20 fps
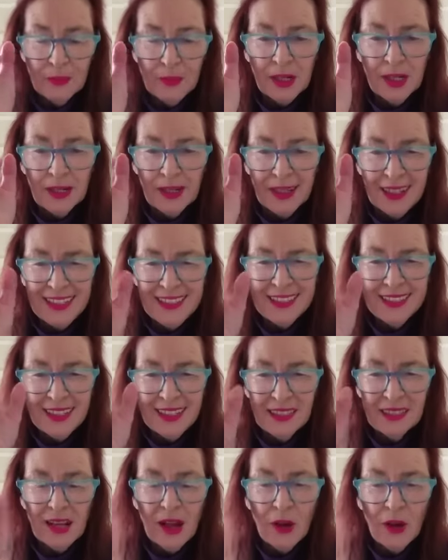but at least
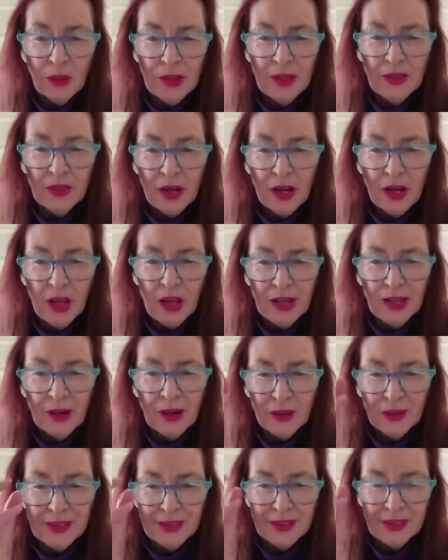he's holding the line on